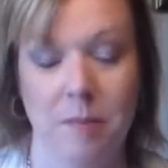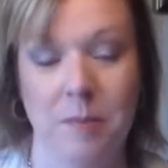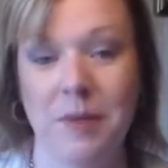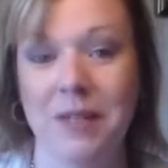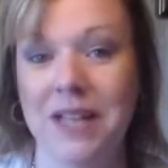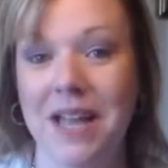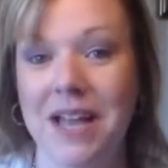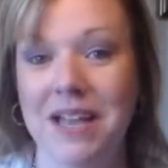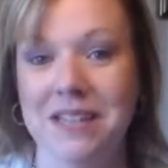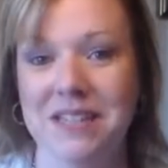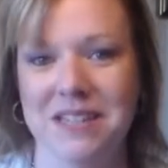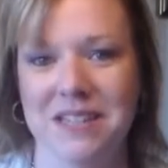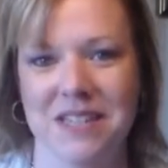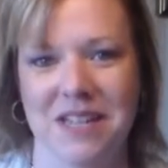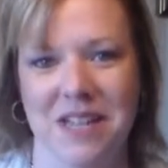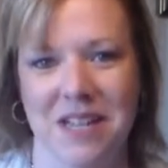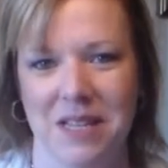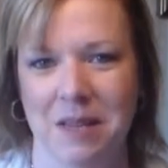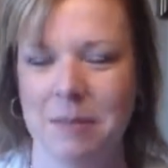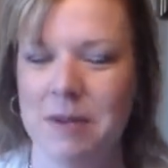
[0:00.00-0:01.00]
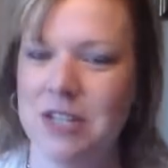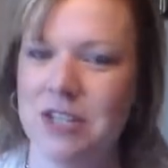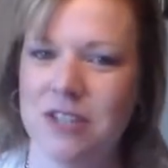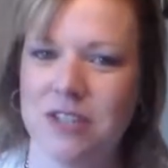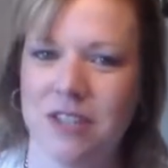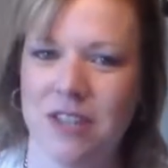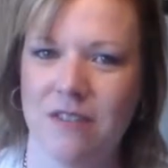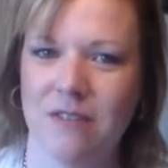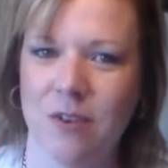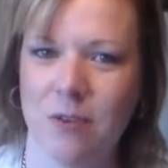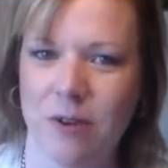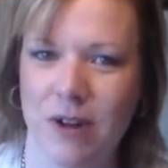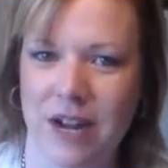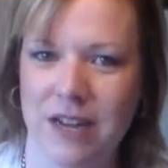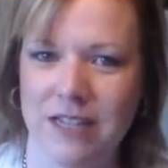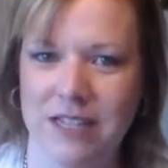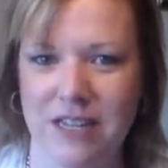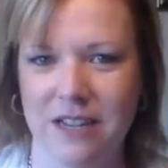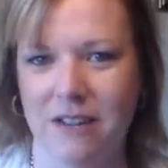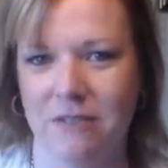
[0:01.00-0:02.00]
Plus, let me just give you an
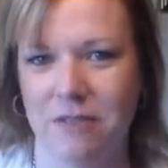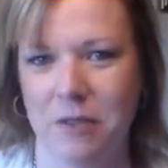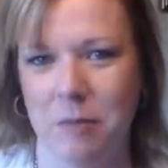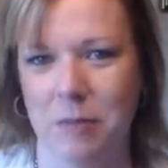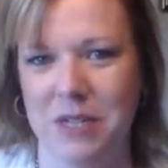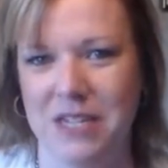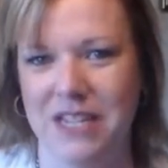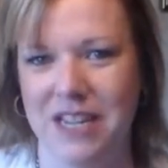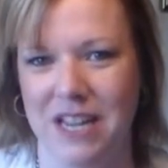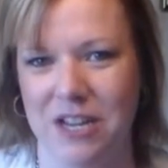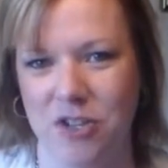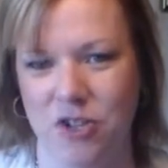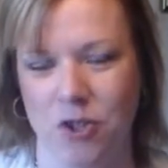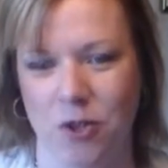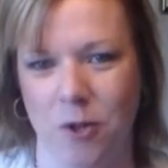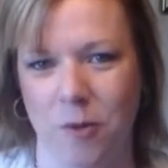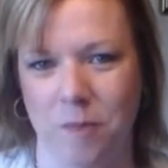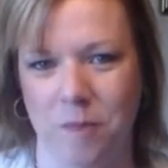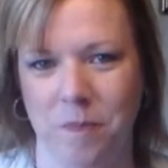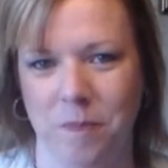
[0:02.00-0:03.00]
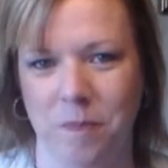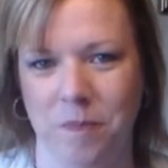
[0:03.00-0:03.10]
idea of the potential.